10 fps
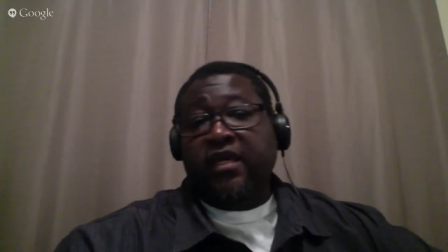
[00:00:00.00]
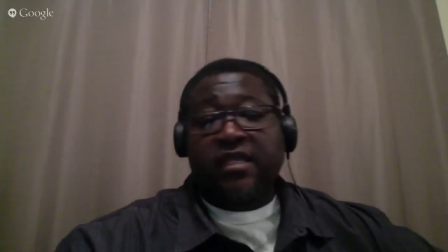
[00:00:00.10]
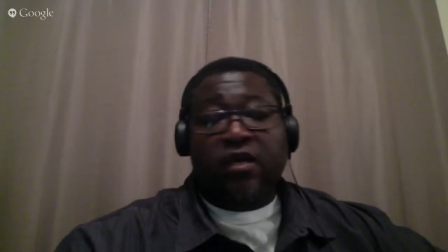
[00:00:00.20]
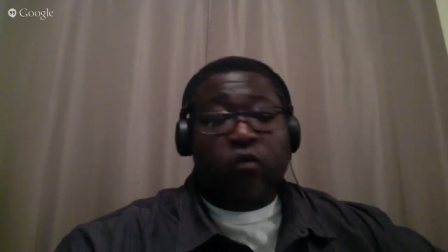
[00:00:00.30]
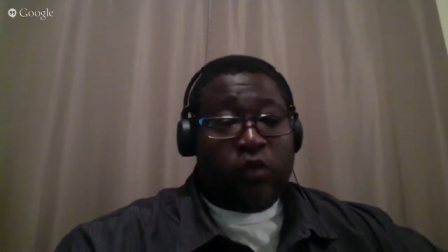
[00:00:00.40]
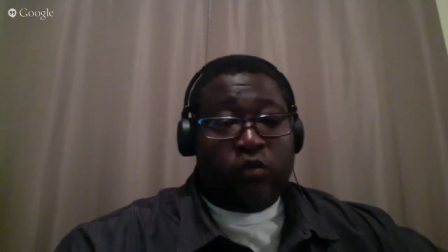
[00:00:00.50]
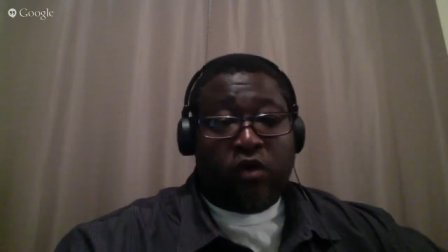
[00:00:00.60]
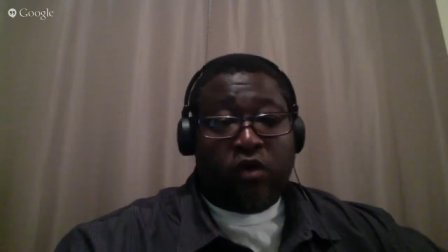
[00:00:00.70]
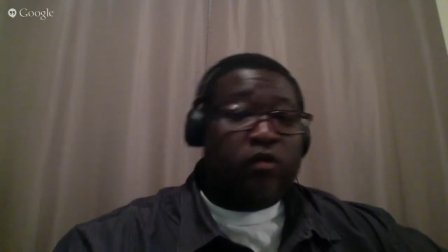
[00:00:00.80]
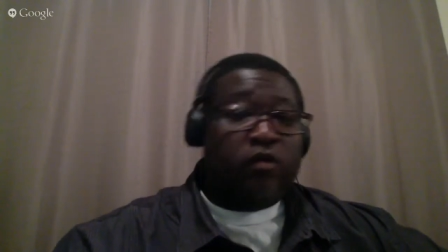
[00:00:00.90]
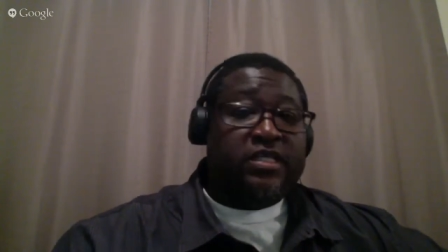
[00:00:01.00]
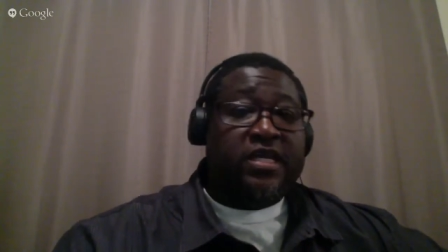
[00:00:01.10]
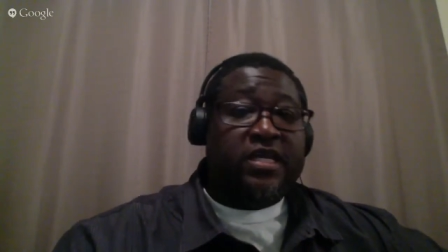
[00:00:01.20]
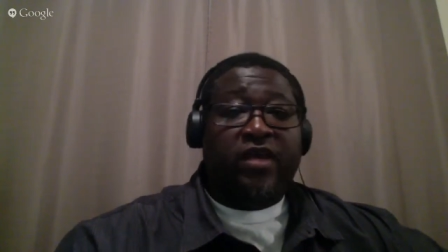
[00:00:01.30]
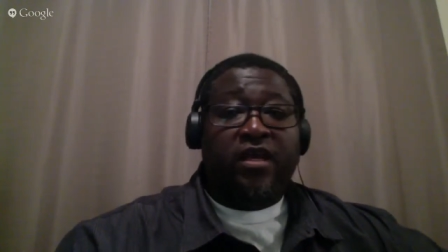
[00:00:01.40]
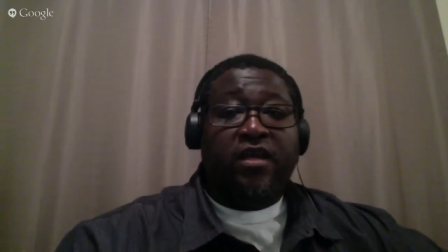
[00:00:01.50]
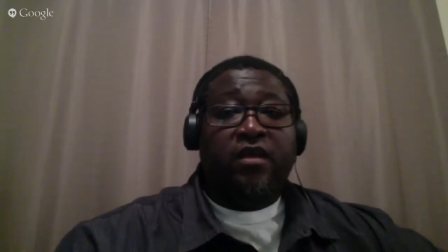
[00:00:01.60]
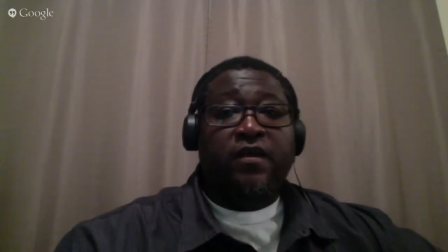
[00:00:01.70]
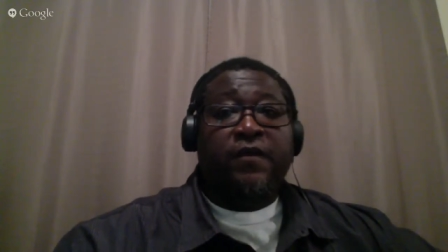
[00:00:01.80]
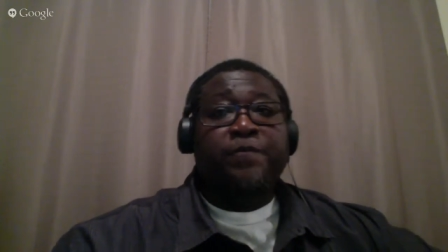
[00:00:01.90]
And then when you turn on the TV
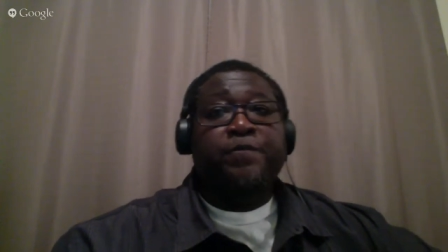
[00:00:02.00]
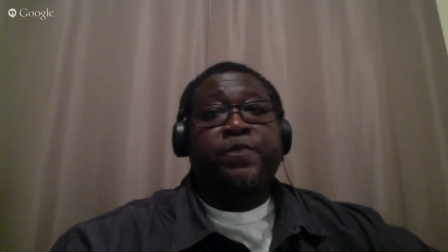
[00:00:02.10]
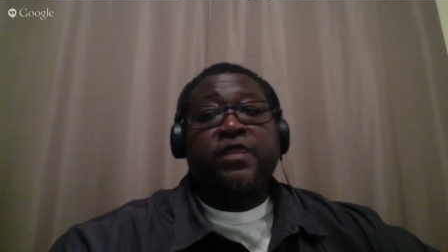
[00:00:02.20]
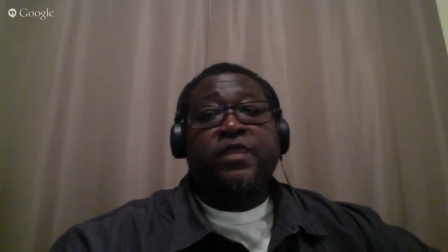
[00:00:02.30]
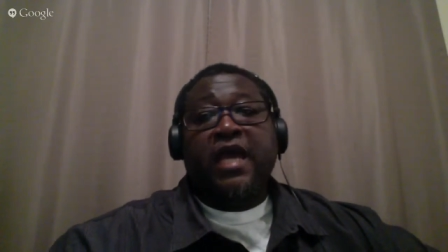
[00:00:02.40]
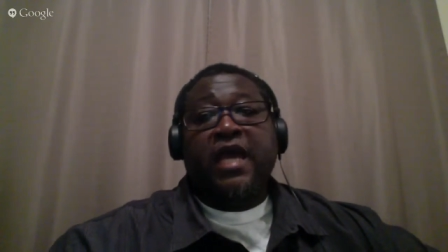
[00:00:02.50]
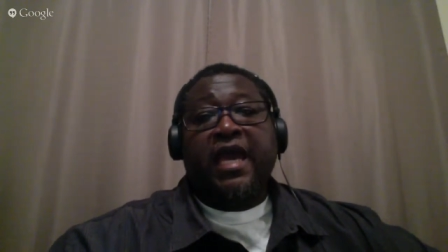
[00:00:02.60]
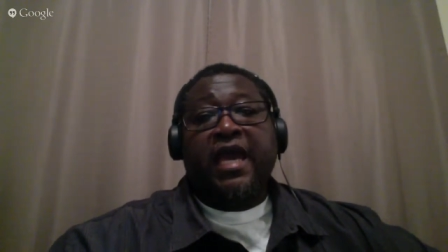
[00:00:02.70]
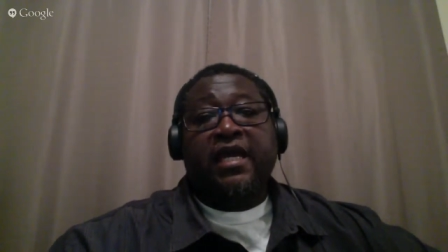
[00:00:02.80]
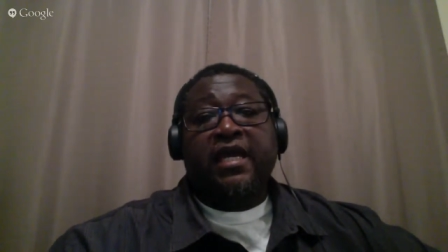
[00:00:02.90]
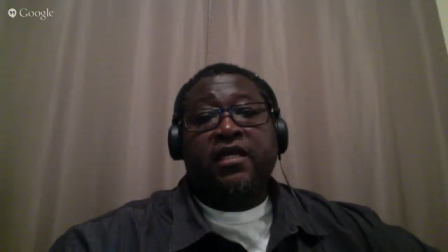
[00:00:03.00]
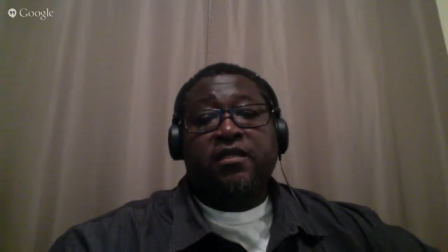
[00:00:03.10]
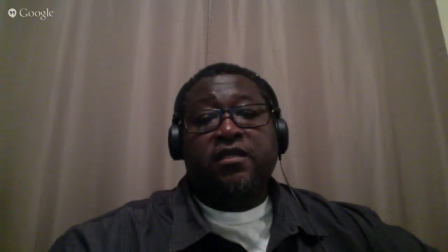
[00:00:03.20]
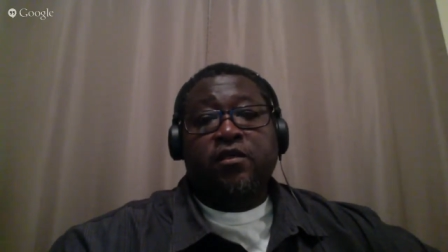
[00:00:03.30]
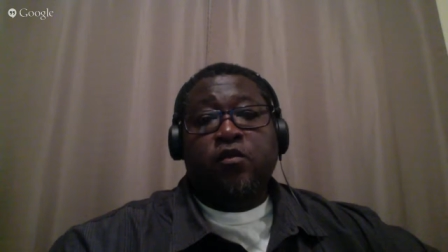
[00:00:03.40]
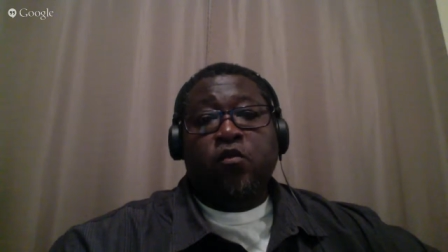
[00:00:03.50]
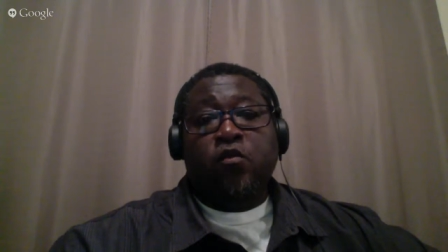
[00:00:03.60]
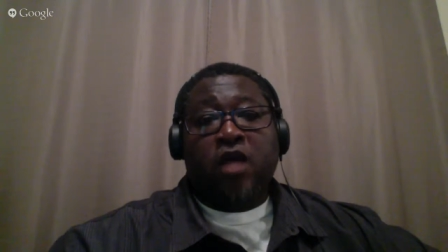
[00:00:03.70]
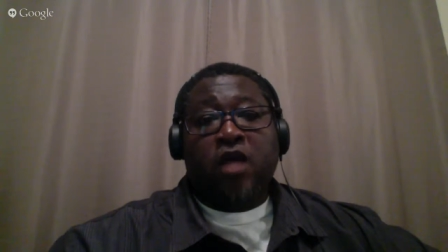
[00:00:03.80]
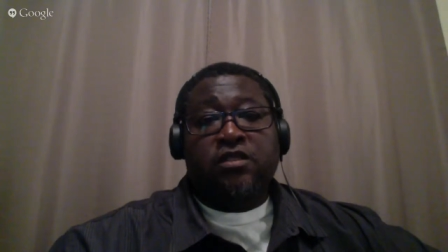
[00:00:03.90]
and you
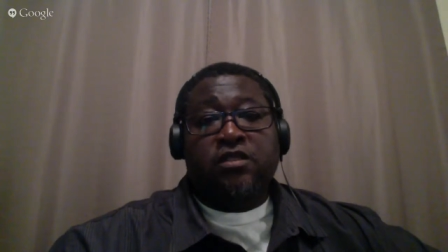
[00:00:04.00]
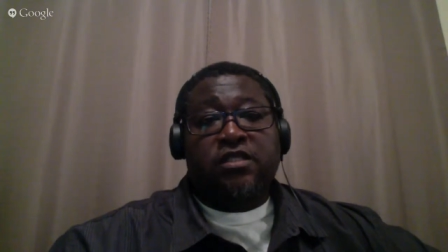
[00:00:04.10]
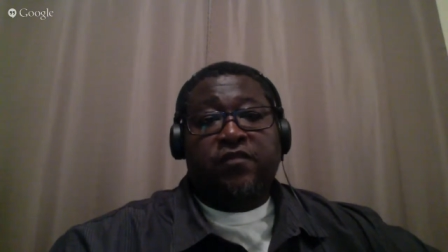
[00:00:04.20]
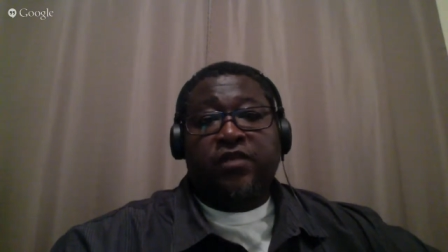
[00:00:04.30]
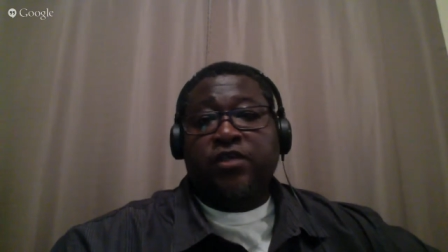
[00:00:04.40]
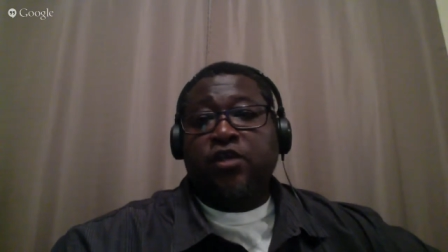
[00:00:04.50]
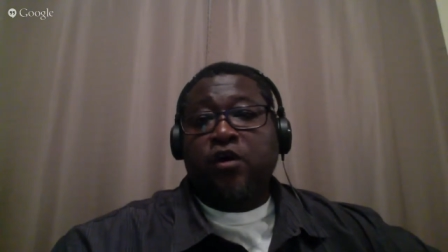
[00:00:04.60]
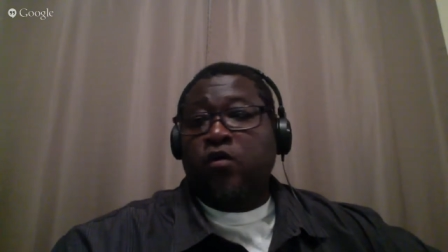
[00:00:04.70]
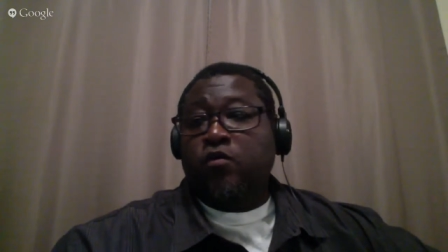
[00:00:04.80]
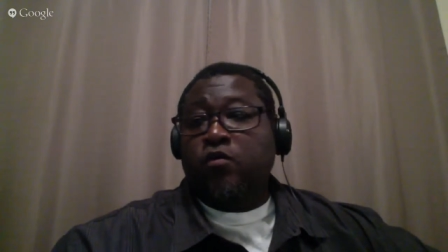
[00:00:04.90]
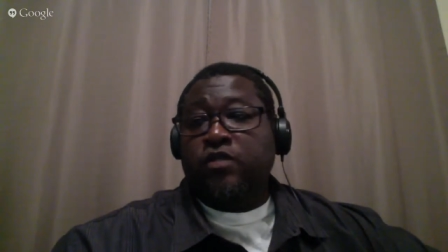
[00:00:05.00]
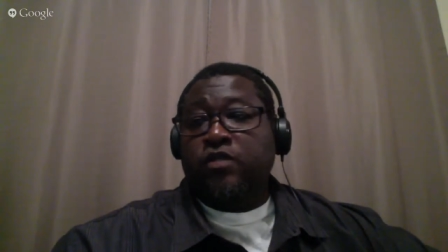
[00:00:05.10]
watch these TV shows